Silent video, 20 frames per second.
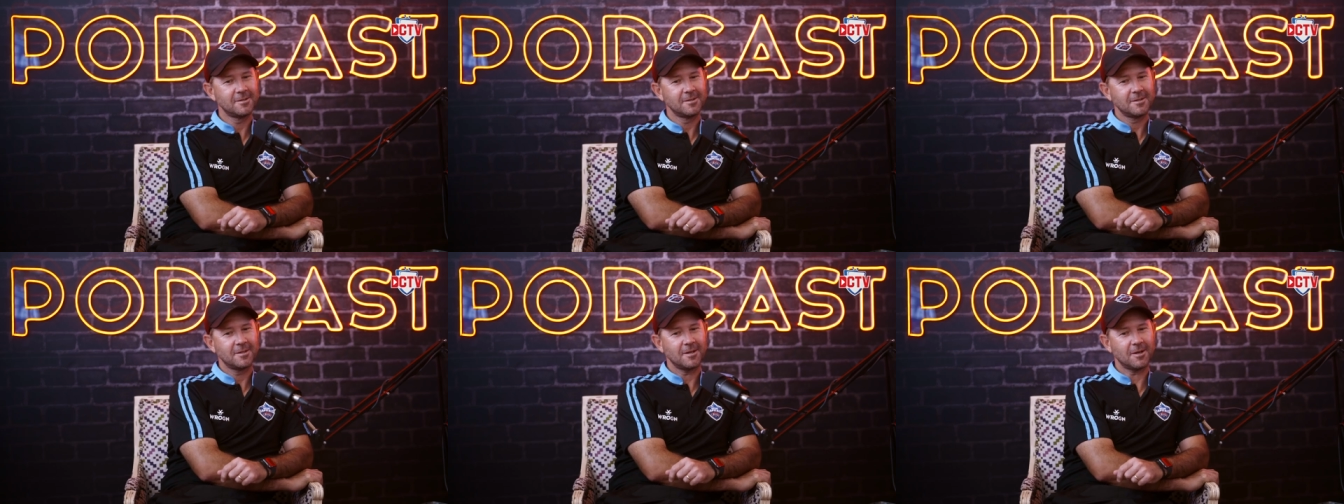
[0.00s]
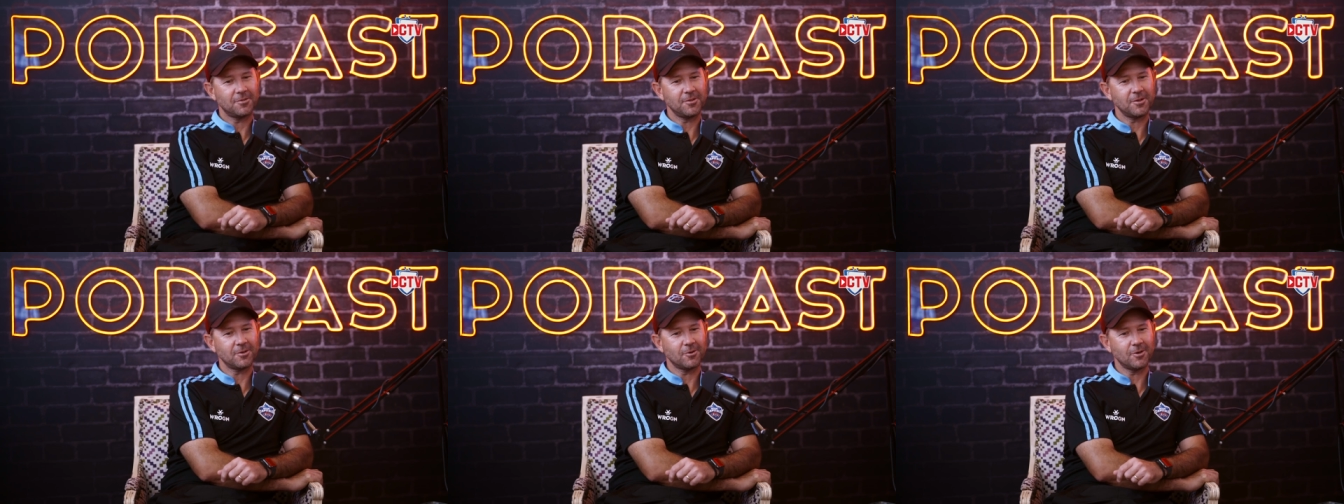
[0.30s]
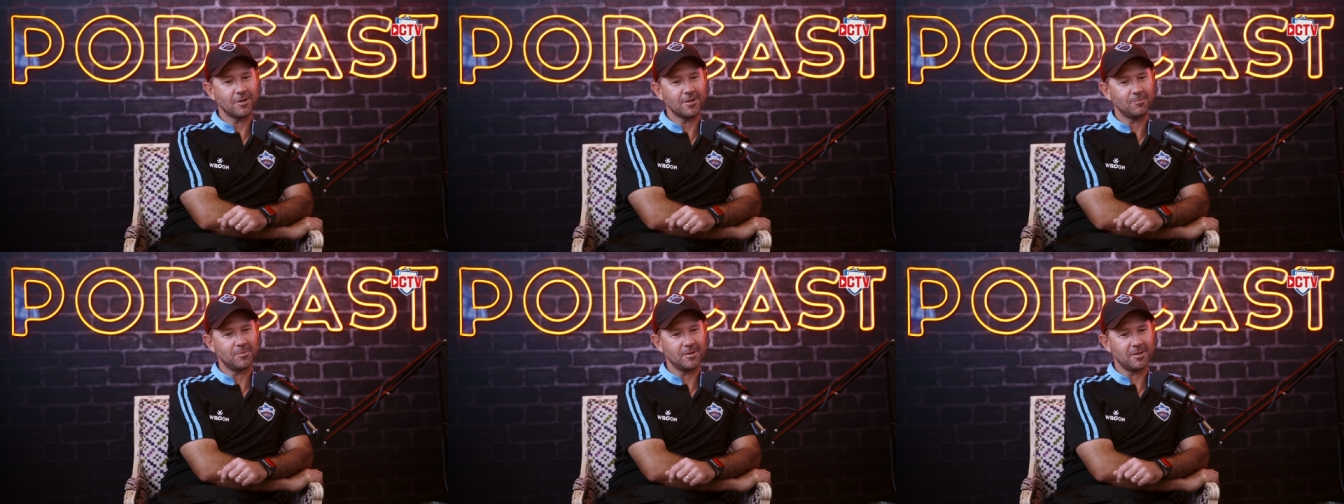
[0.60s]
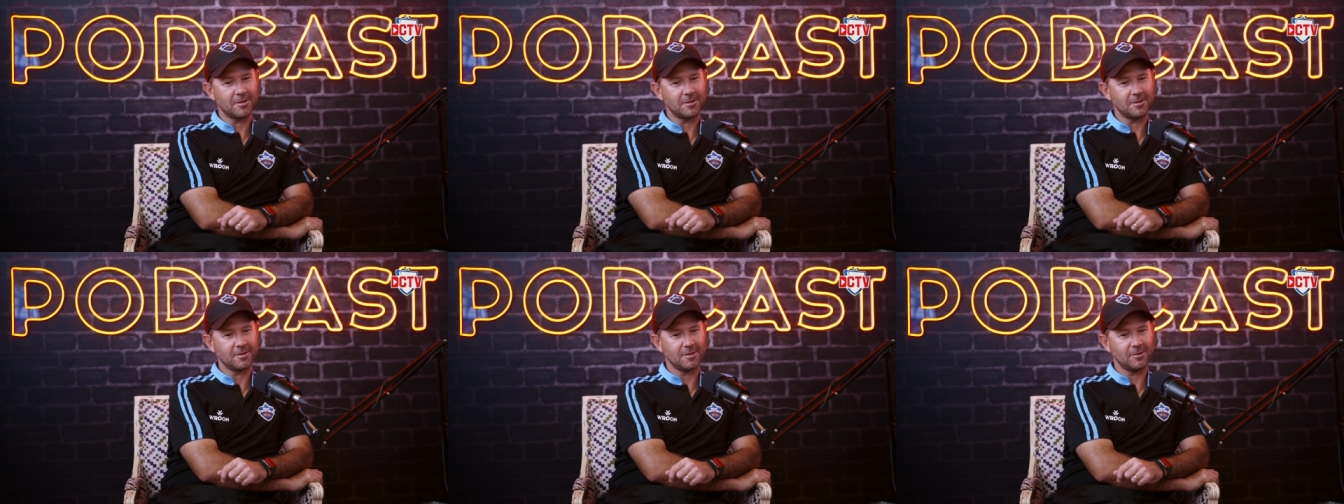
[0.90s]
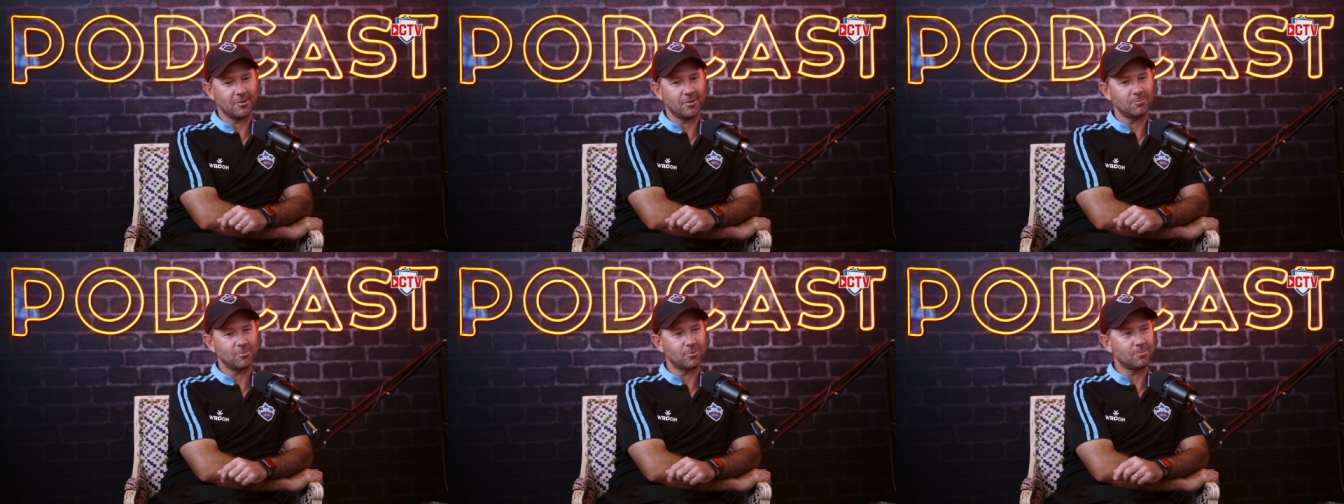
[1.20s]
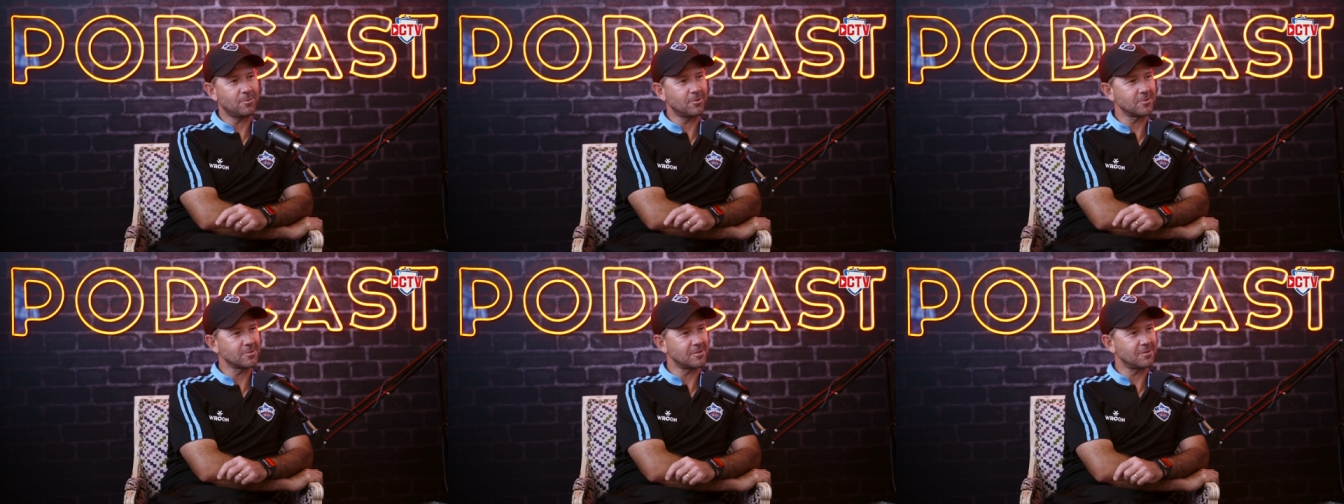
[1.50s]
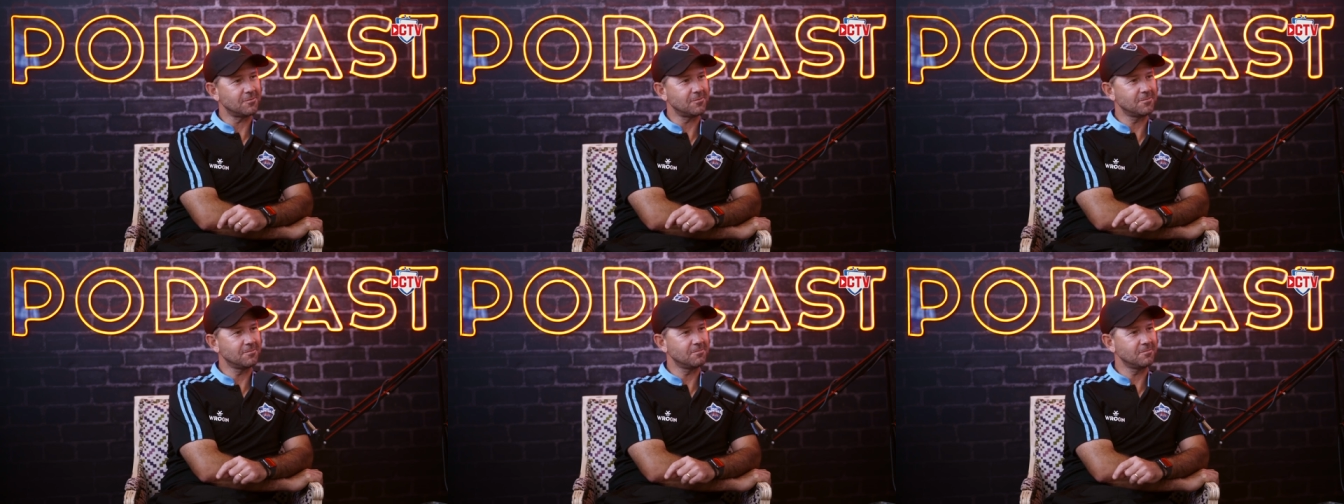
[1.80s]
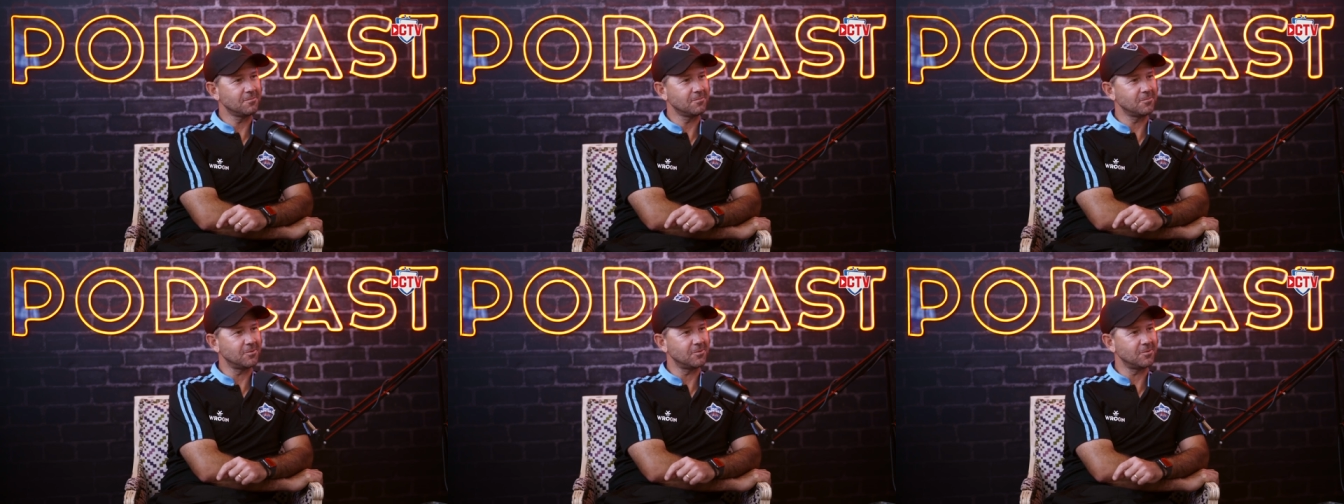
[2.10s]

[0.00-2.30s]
I think I can be a, a, lot more positive